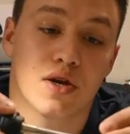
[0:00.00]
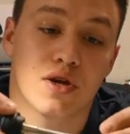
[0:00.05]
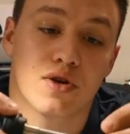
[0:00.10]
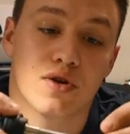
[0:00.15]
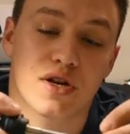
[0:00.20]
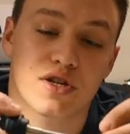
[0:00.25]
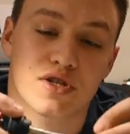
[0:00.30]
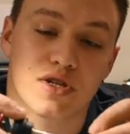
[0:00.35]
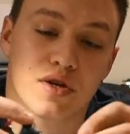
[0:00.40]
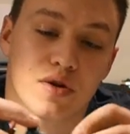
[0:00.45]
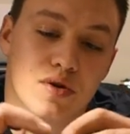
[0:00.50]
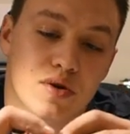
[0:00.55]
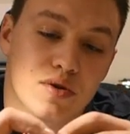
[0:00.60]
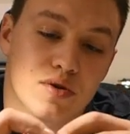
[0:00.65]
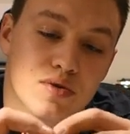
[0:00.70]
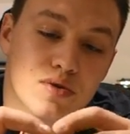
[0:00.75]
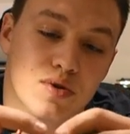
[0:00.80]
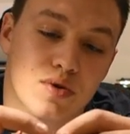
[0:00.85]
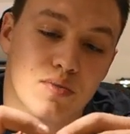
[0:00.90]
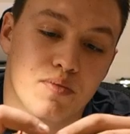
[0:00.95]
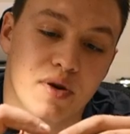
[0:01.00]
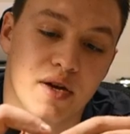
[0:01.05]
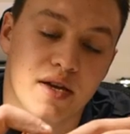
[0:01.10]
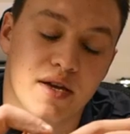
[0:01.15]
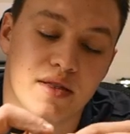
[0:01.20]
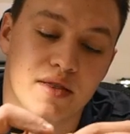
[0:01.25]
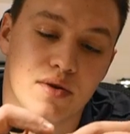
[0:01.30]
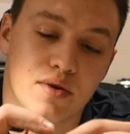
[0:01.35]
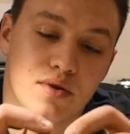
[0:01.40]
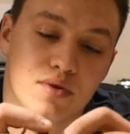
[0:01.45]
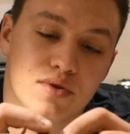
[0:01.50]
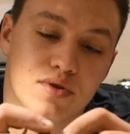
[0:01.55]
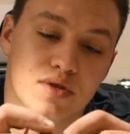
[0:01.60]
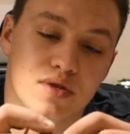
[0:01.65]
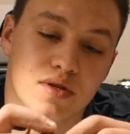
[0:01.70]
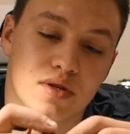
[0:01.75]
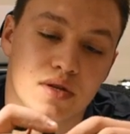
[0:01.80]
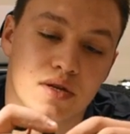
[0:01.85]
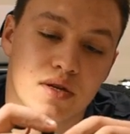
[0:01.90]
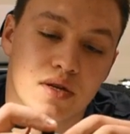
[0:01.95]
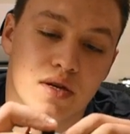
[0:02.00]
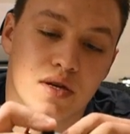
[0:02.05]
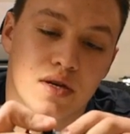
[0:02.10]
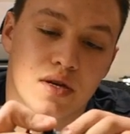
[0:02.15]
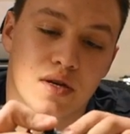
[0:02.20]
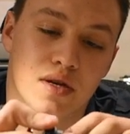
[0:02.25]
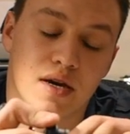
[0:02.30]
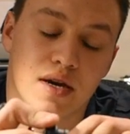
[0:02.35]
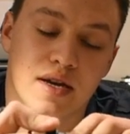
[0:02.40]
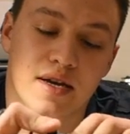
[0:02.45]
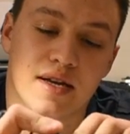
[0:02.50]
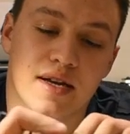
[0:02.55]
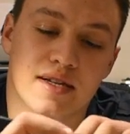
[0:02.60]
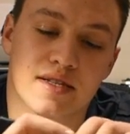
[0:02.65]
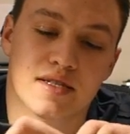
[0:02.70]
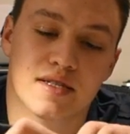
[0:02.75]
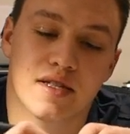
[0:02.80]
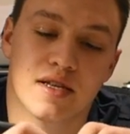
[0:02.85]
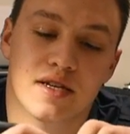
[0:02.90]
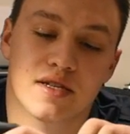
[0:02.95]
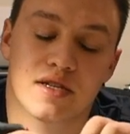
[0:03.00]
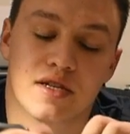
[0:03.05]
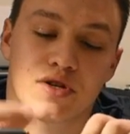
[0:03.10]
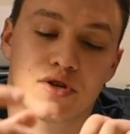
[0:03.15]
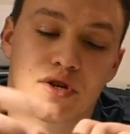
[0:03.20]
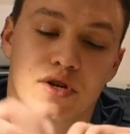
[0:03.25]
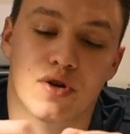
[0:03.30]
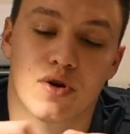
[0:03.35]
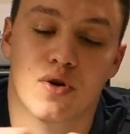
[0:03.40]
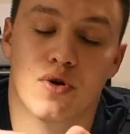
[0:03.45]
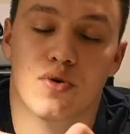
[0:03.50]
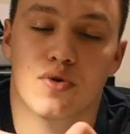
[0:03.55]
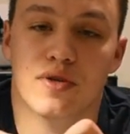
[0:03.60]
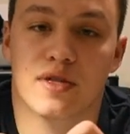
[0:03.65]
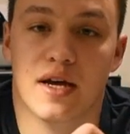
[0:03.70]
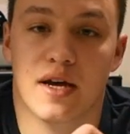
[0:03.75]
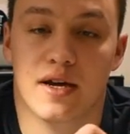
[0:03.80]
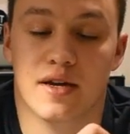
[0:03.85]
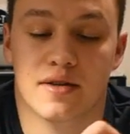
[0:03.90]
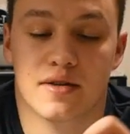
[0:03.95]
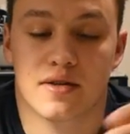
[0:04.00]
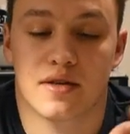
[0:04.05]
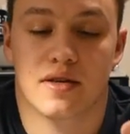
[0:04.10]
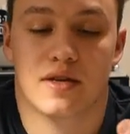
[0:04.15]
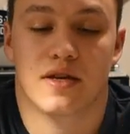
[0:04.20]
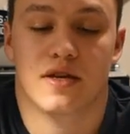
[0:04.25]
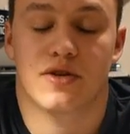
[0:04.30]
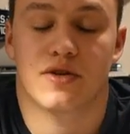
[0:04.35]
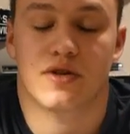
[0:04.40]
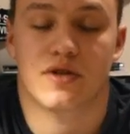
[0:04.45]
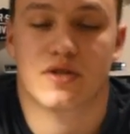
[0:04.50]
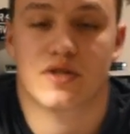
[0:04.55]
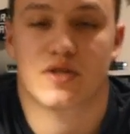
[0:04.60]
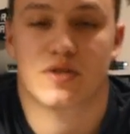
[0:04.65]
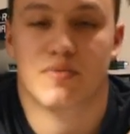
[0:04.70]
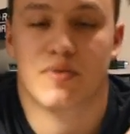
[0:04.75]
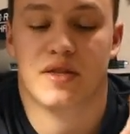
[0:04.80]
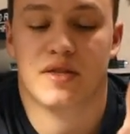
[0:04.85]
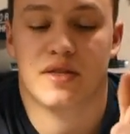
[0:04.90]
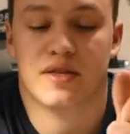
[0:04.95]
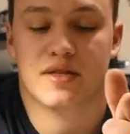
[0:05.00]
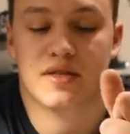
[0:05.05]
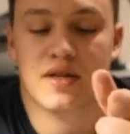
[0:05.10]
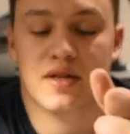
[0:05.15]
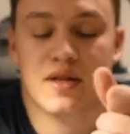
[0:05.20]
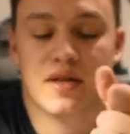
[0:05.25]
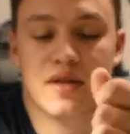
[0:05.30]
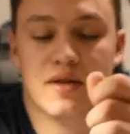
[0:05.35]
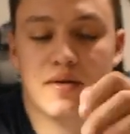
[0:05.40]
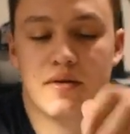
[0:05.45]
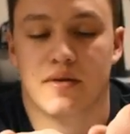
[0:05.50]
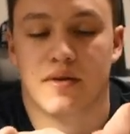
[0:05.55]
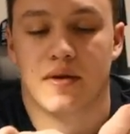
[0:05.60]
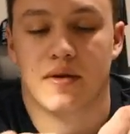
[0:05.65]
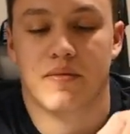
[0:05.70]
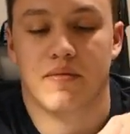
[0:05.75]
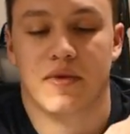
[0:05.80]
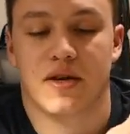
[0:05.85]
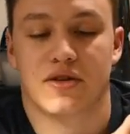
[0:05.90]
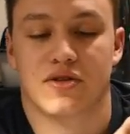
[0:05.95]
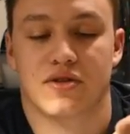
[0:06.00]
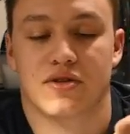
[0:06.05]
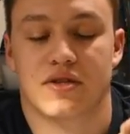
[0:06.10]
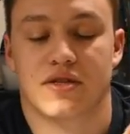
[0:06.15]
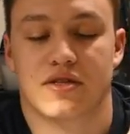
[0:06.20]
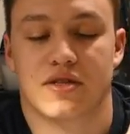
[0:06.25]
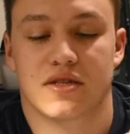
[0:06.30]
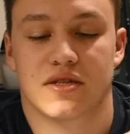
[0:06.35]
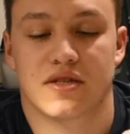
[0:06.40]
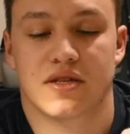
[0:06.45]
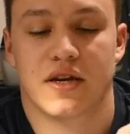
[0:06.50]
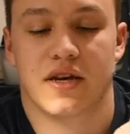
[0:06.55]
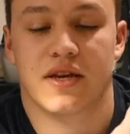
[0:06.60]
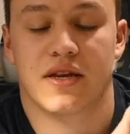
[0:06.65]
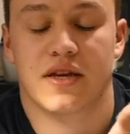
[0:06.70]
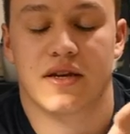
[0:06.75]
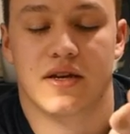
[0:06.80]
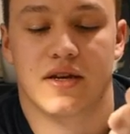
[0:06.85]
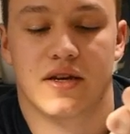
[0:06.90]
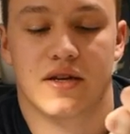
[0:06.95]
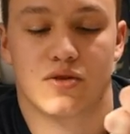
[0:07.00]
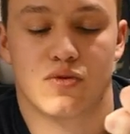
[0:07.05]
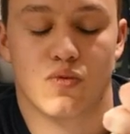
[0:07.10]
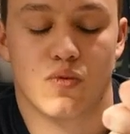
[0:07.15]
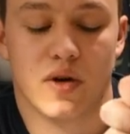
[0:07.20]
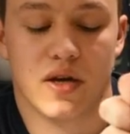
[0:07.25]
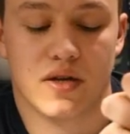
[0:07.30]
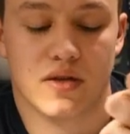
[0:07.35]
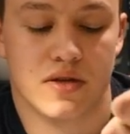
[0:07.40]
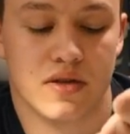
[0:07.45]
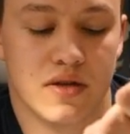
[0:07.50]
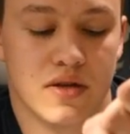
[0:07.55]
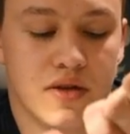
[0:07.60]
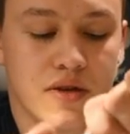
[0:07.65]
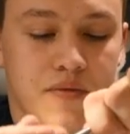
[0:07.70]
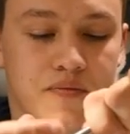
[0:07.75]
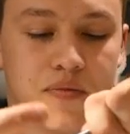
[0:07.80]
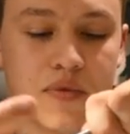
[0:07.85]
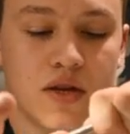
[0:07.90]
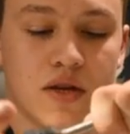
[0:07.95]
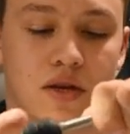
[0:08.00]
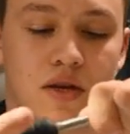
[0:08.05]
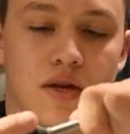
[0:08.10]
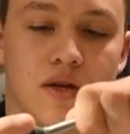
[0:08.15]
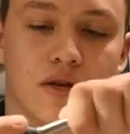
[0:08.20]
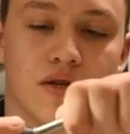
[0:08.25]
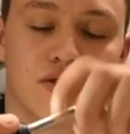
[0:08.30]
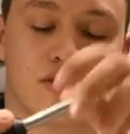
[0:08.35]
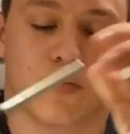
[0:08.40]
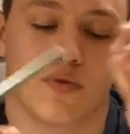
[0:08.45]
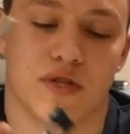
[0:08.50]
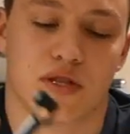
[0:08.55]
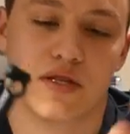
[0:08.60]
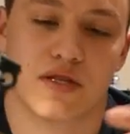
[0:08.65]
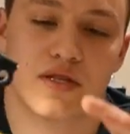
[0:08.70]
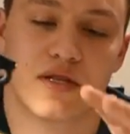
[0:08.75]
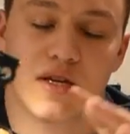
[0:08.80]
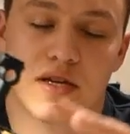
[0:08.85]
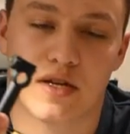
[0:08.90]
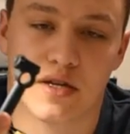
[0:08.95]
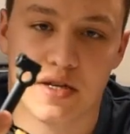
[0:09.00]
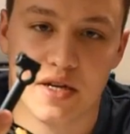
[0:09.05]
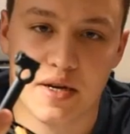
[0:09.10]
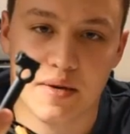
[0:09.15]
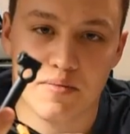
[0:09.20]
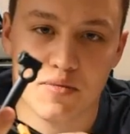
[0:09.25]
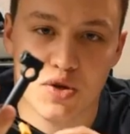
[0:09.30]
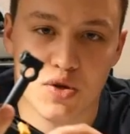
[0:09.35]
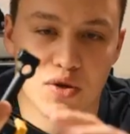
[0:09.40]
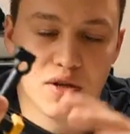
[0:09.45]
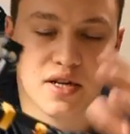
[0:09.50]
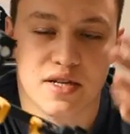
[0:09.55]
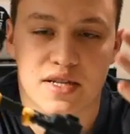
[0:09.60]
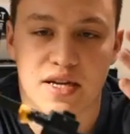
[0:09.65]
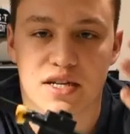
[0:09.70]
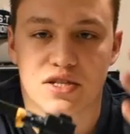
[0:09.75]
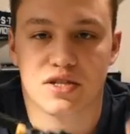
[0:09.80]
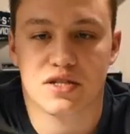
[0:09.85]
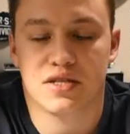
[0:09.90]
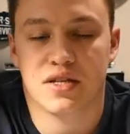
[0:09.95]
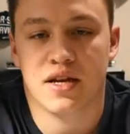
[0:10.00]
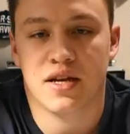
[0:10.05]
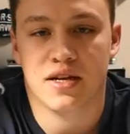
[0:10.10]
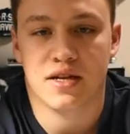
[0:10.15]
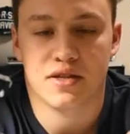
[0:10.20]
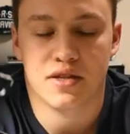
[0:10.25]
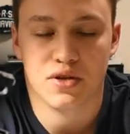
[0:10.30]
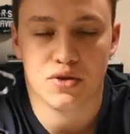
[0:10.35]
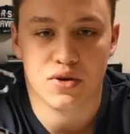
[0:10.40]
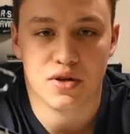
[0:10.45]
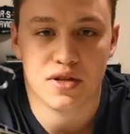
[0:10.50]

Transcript: You're actually going to pin those against this, and you're going to hold that. And you're going to spin this on and make sure this is tight as well. So with this C-clamp, you can attach this to anything.